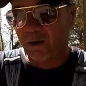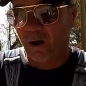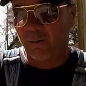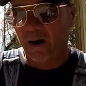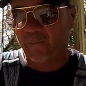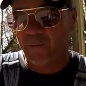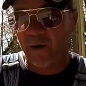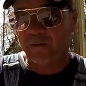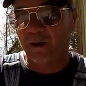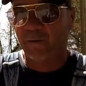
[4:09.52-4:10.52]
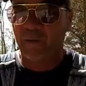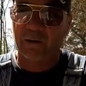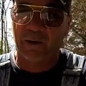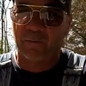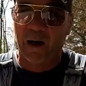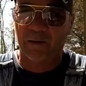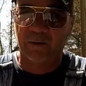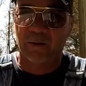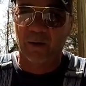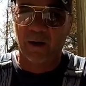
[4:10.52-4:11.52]
talking about fifty to fifty-five
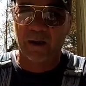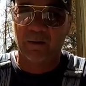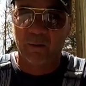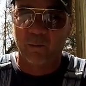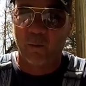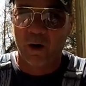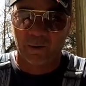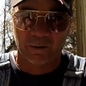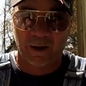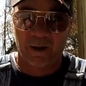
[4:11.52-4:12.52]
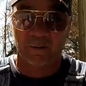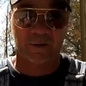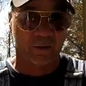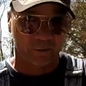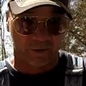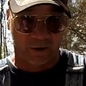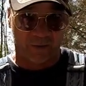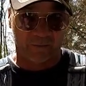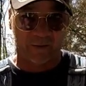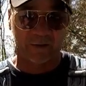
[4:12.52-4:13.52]
degree water temps on the
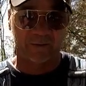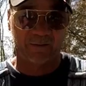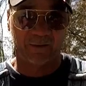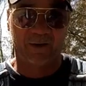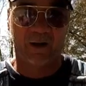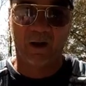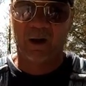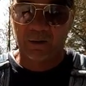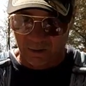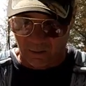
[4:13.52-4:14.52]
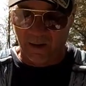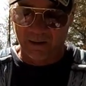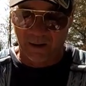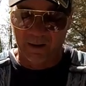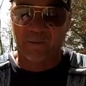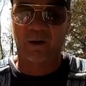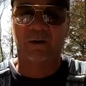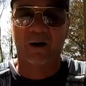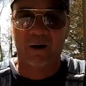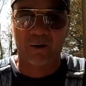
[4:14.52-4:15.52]
surface. So I cover a
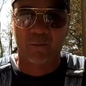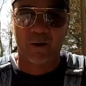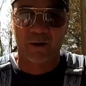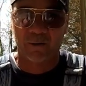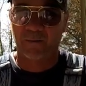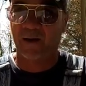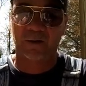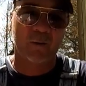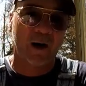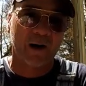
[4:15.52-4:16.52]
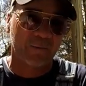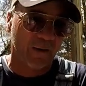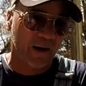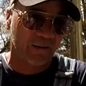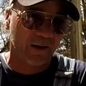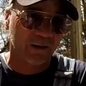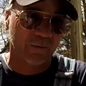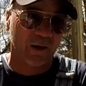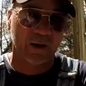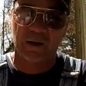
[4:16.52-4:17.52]
lot of water. That's why I find these
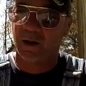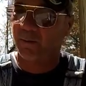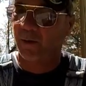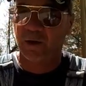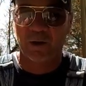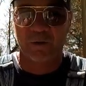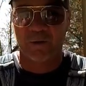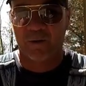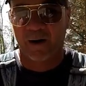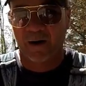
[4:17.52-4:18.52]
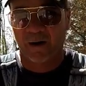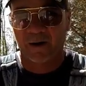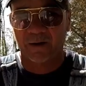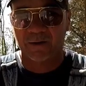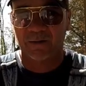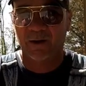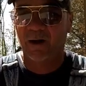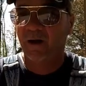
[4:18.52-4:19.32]
fish in peculiar areas.